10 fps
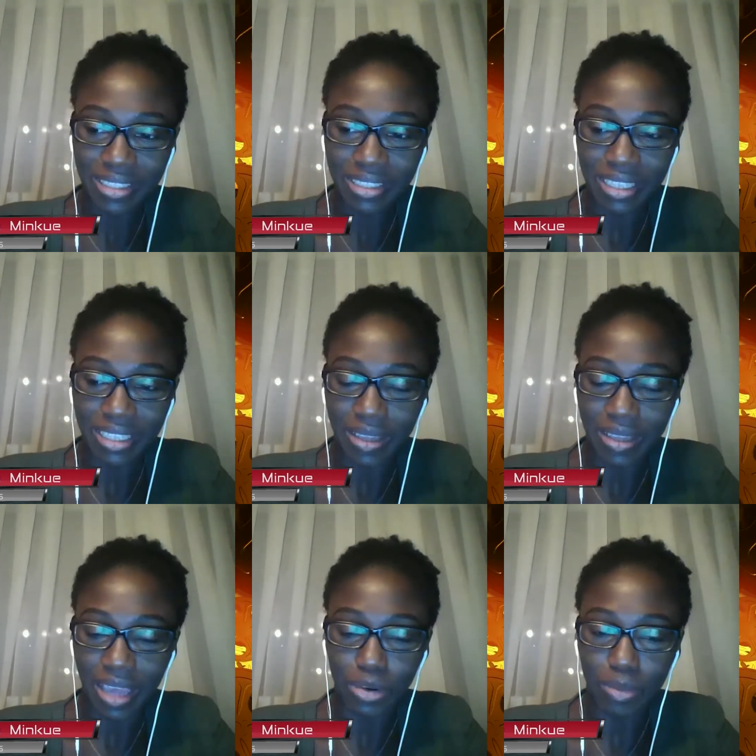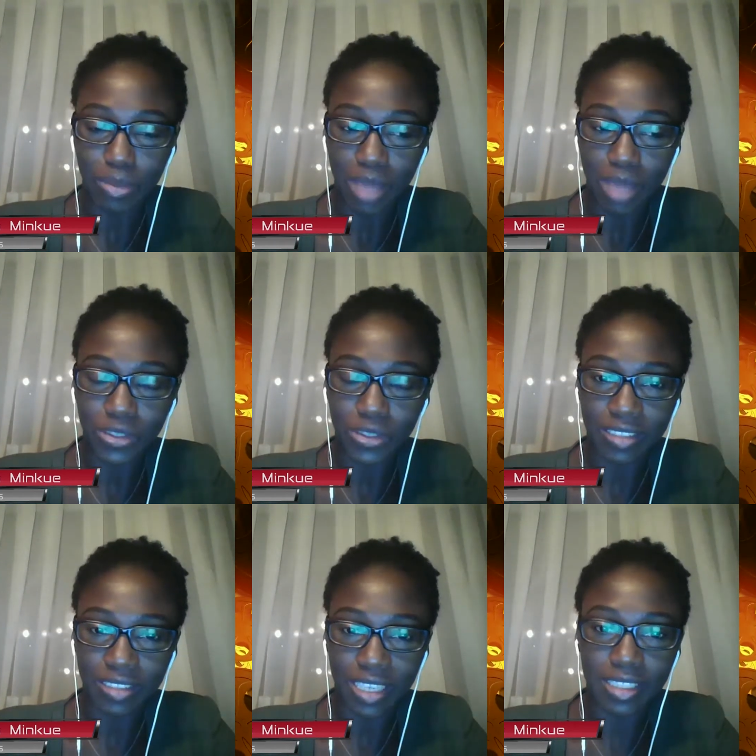But I remember
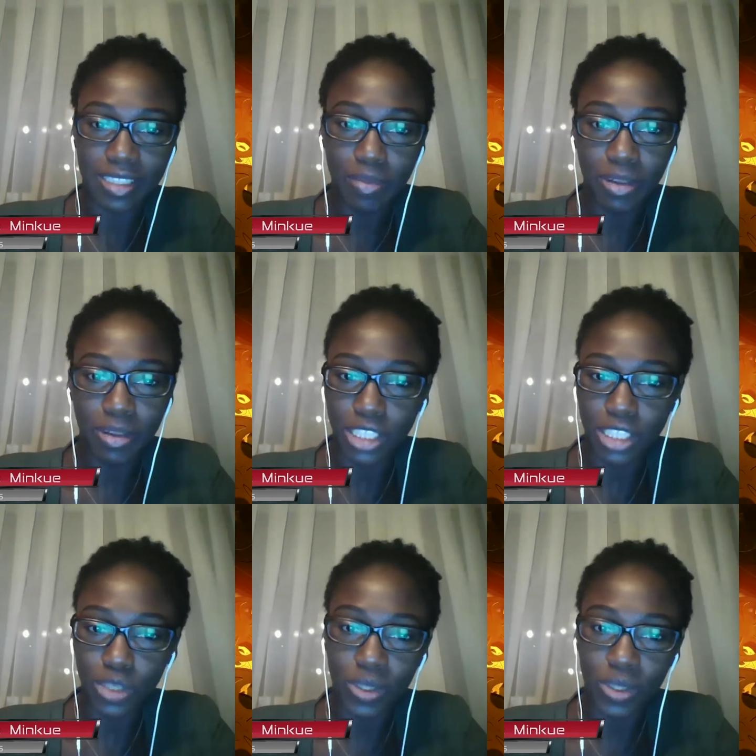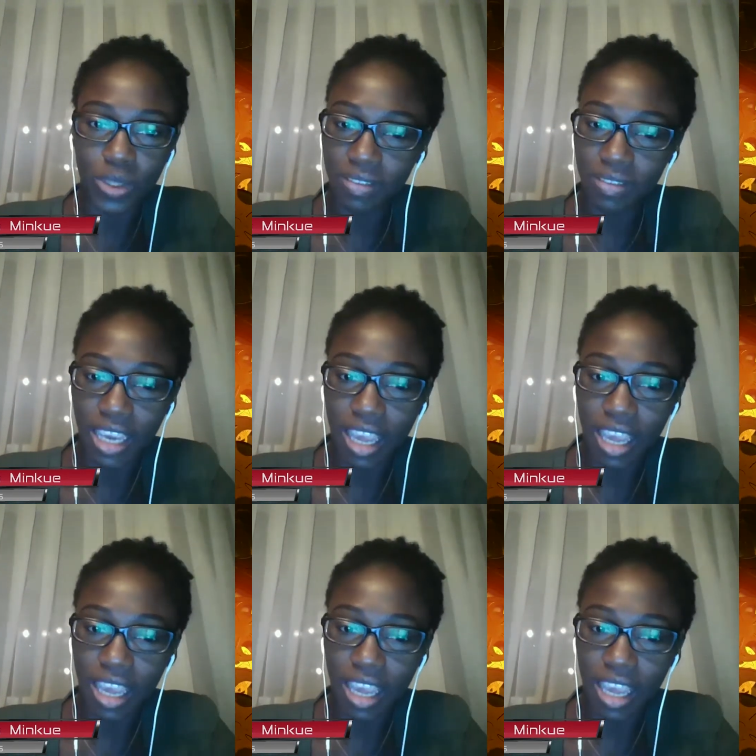that the example that he was giving